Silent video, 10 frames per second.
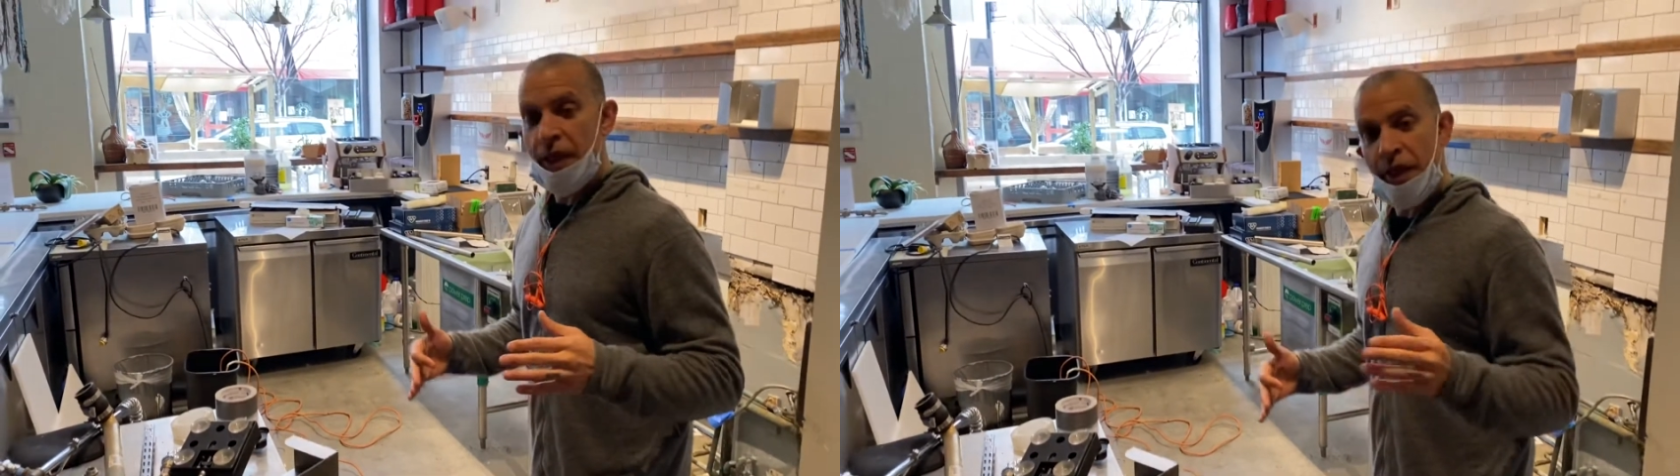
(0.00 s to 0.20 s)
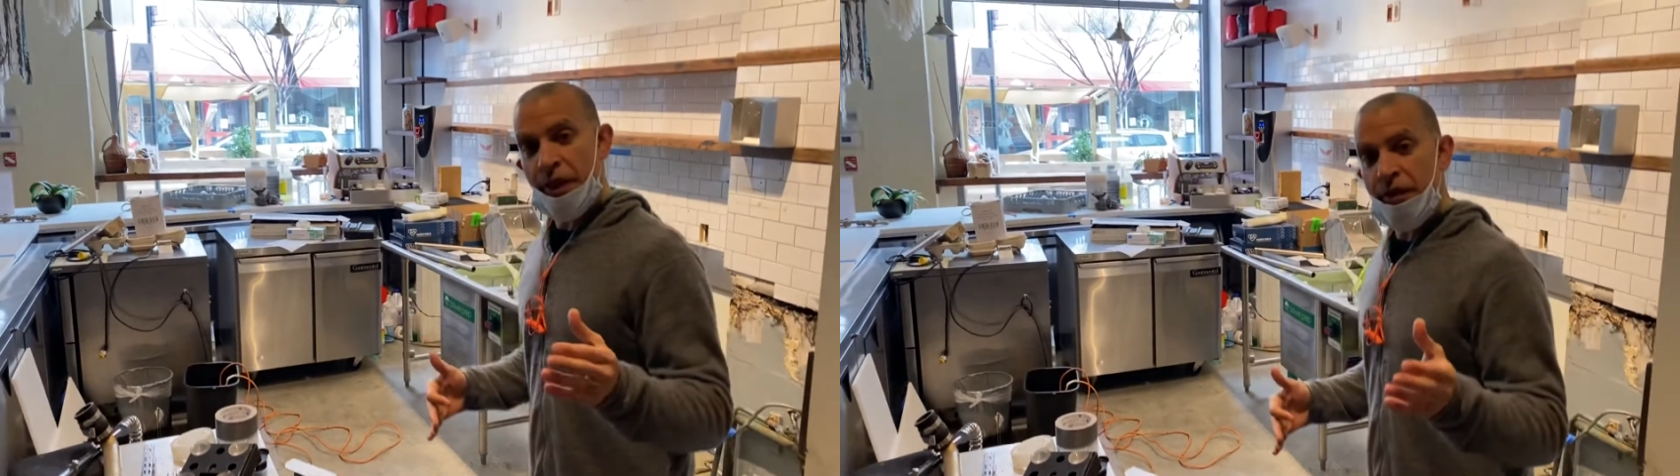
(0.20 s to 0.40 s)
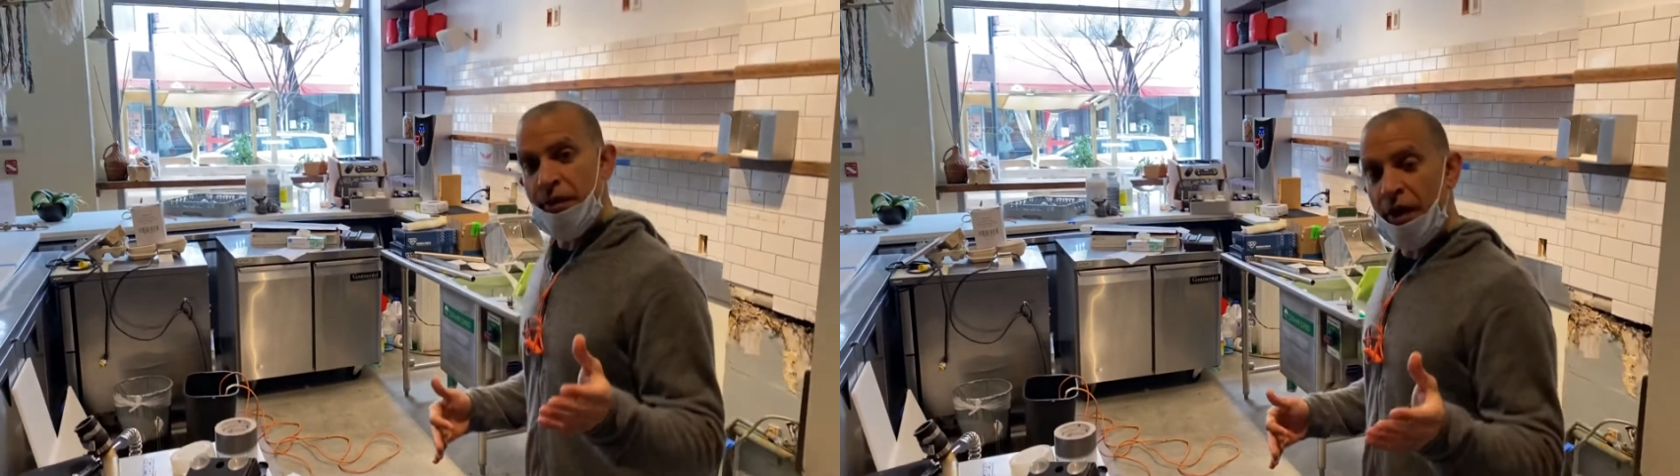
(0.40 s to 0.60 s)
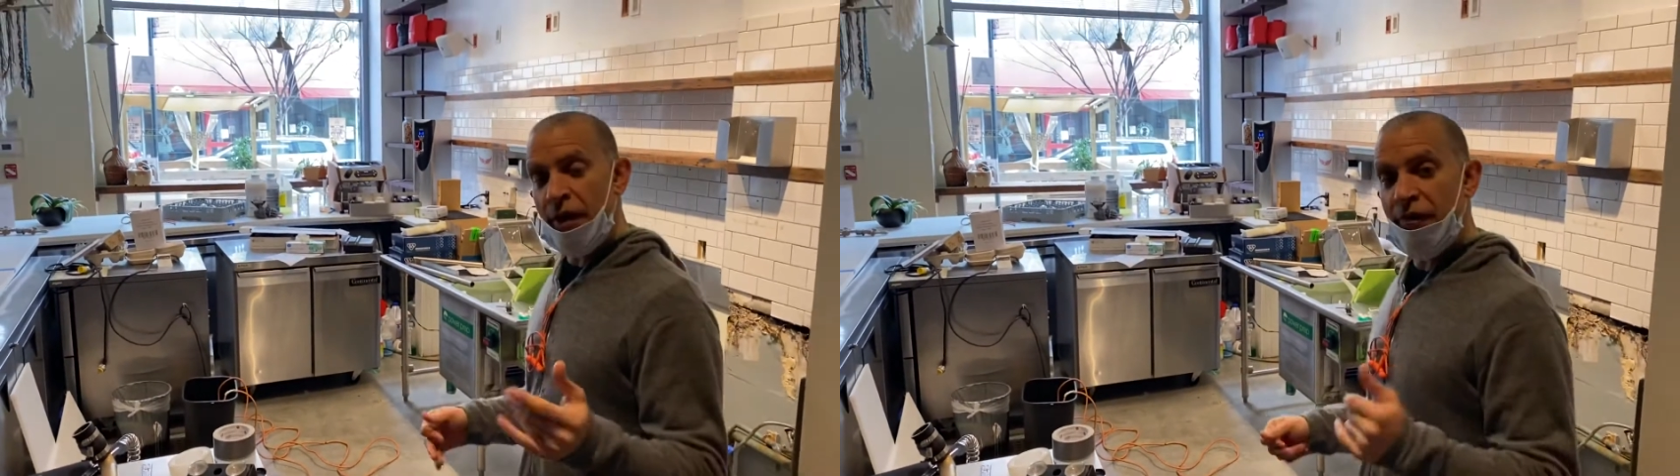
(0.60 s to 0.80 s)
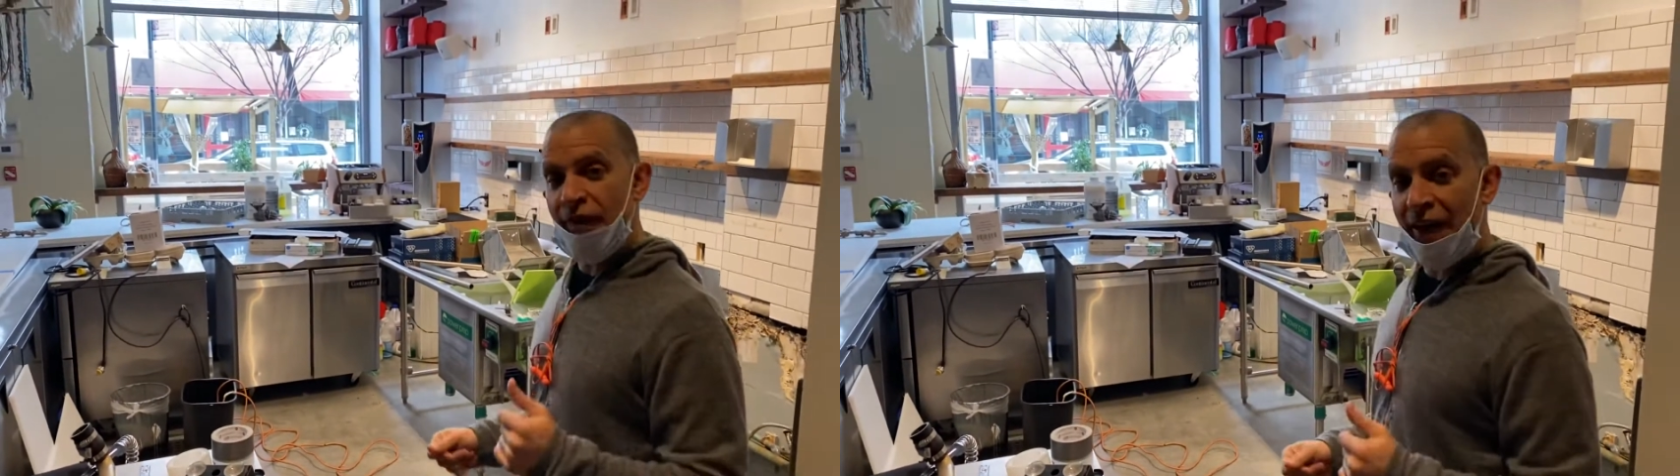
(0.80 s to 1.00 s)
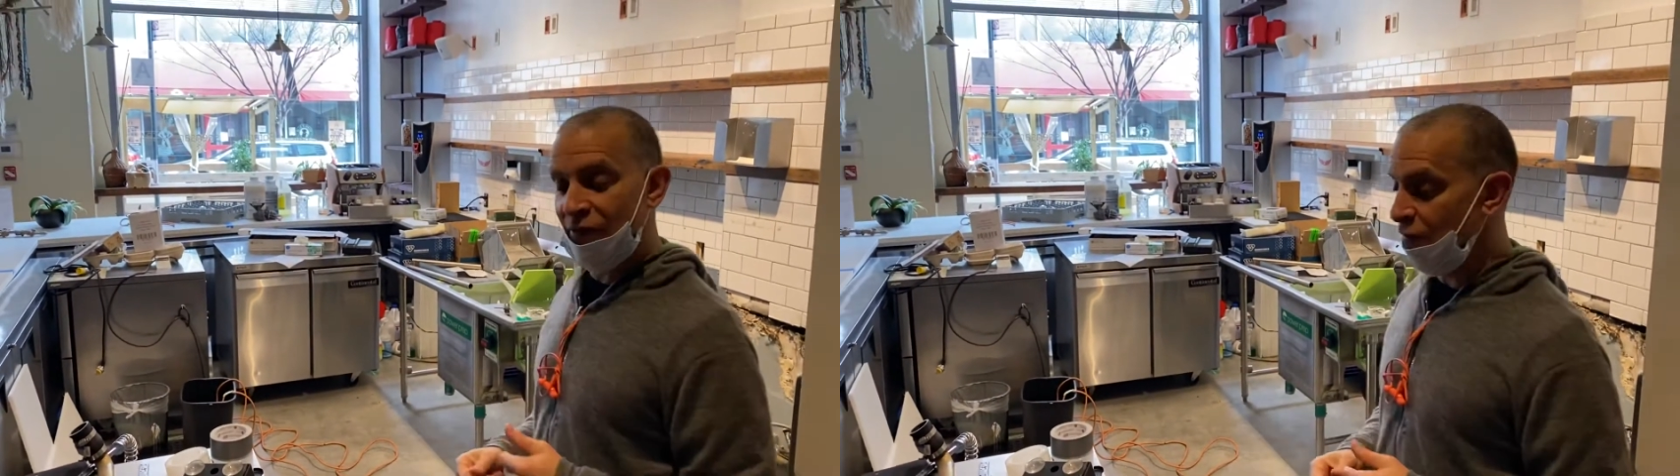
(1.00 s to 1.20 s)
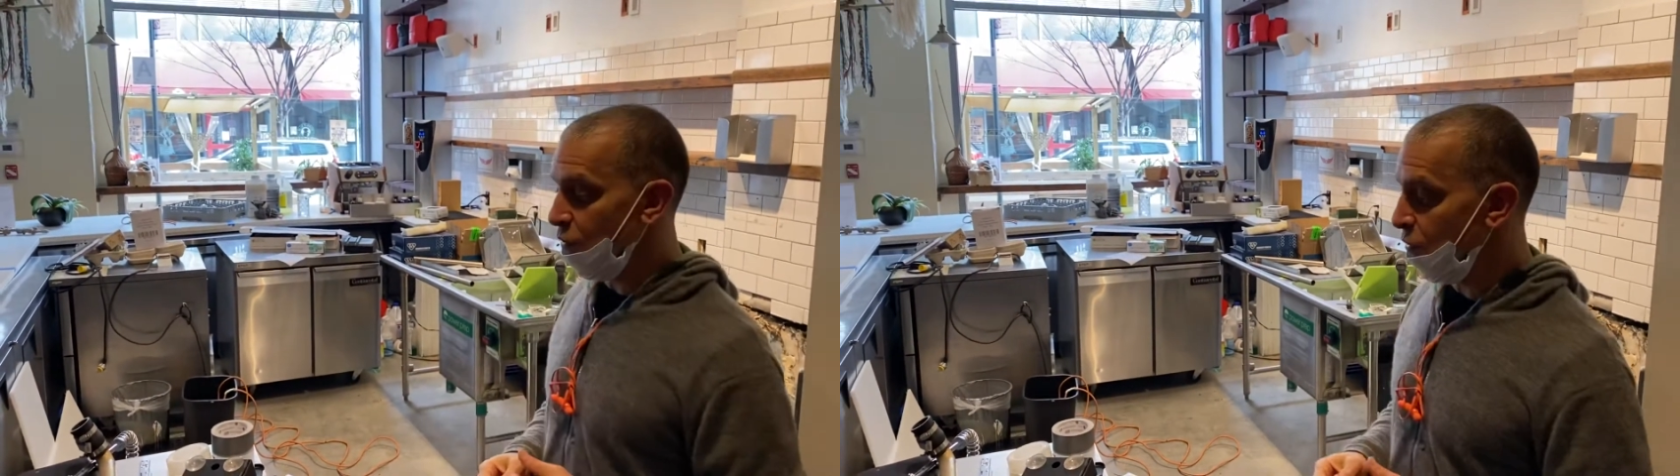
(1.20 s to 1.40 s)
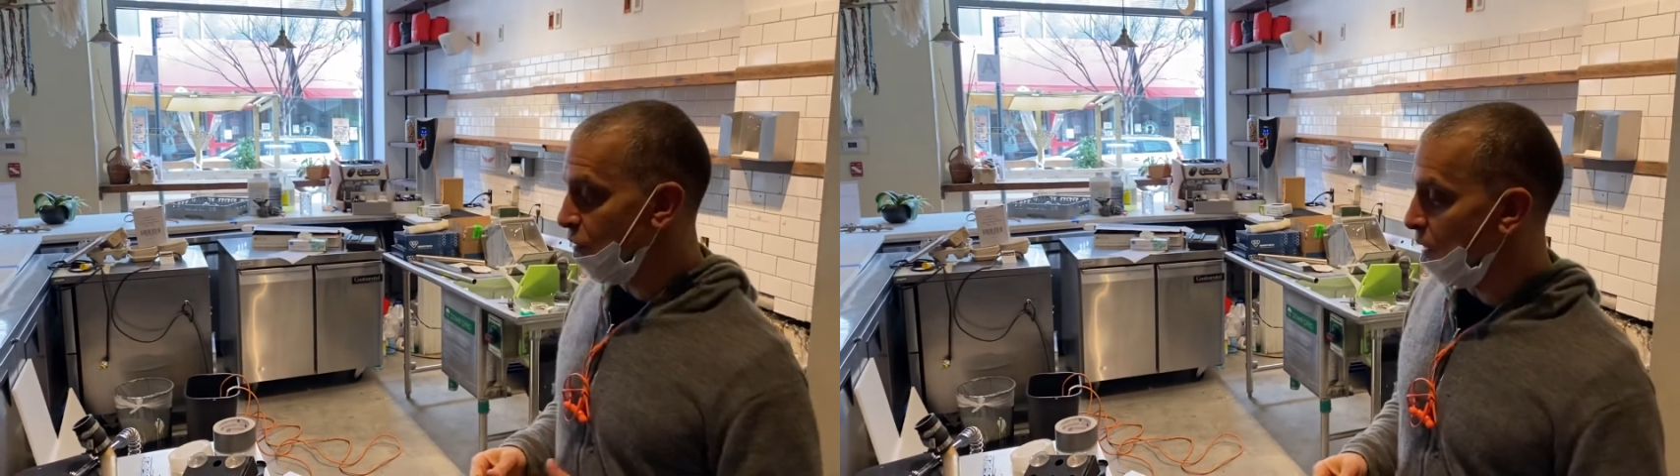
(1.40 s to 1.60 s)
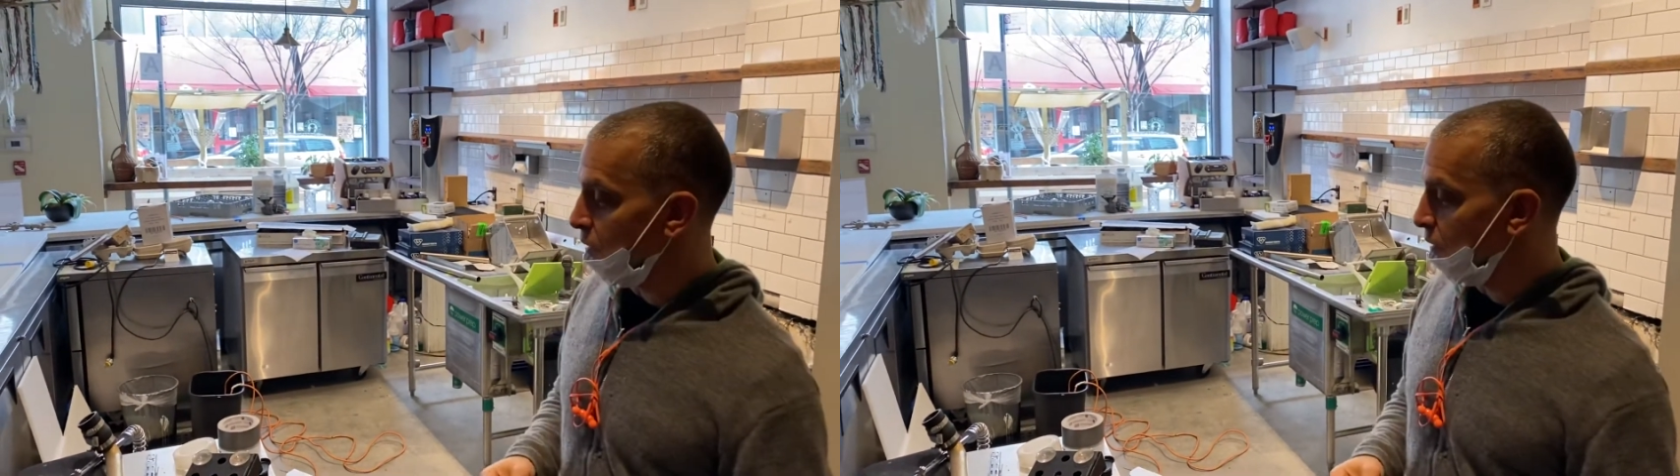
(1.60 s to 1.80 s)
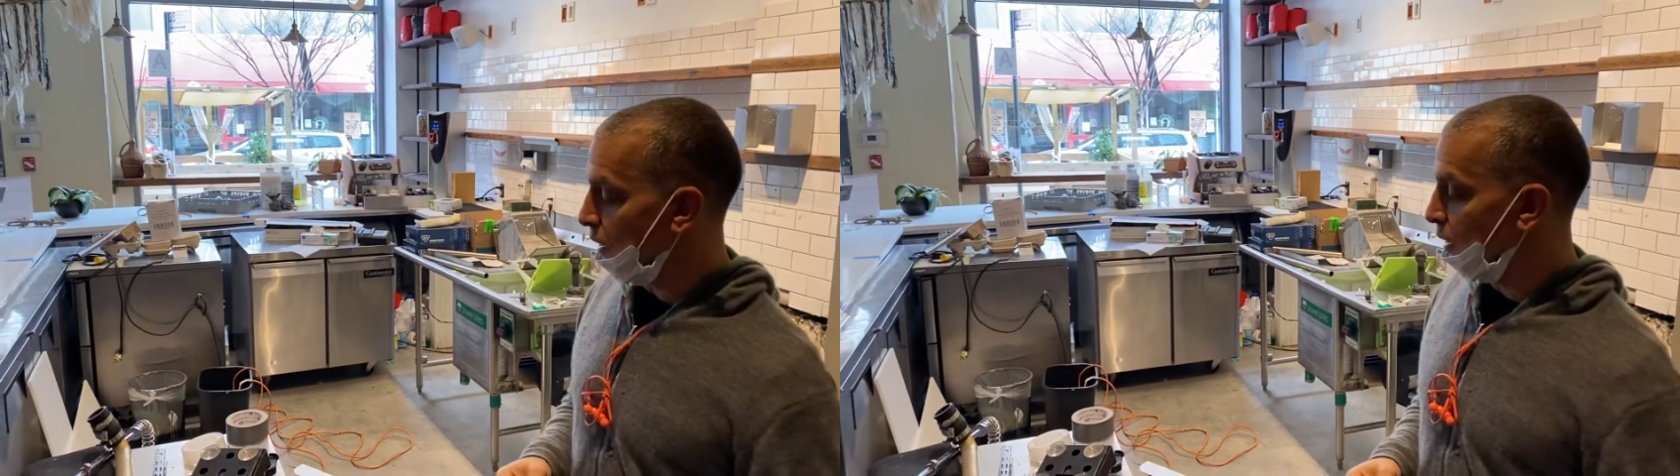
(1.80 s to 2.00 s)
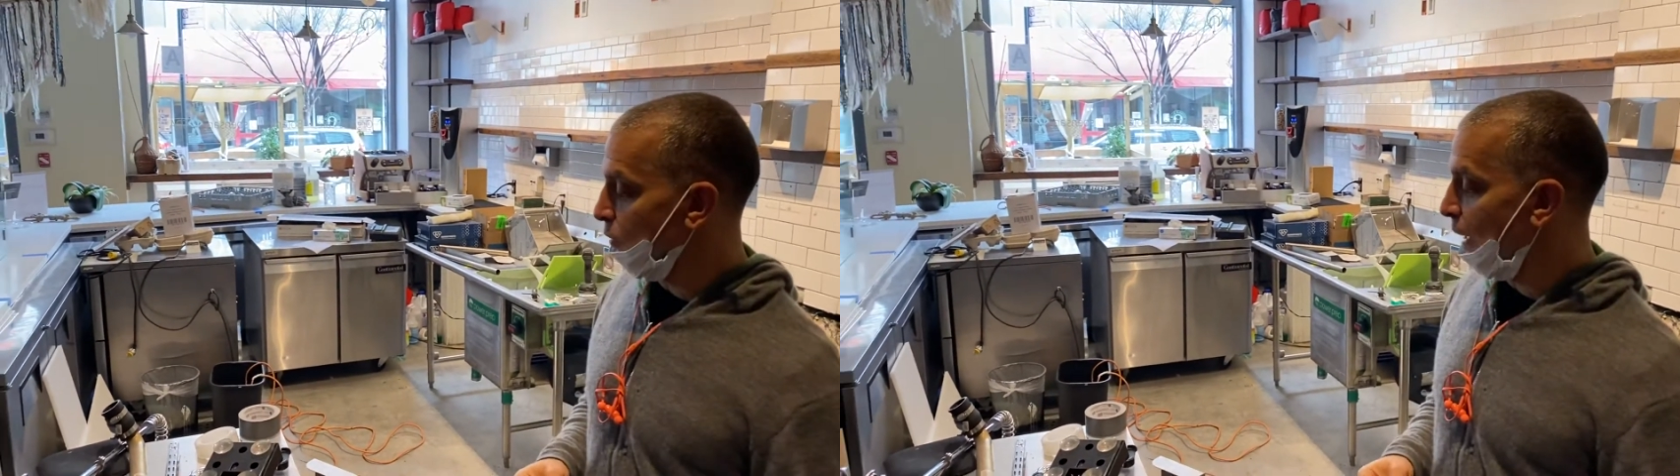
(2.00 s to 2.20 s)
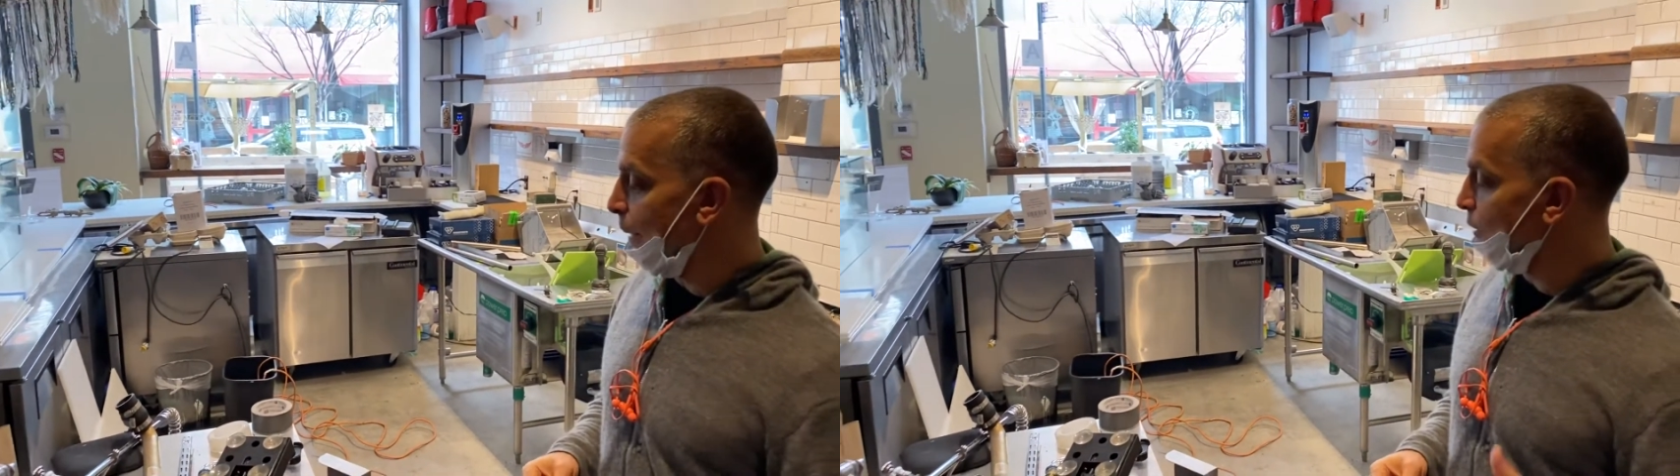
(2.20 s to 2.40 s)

in fast food, grab and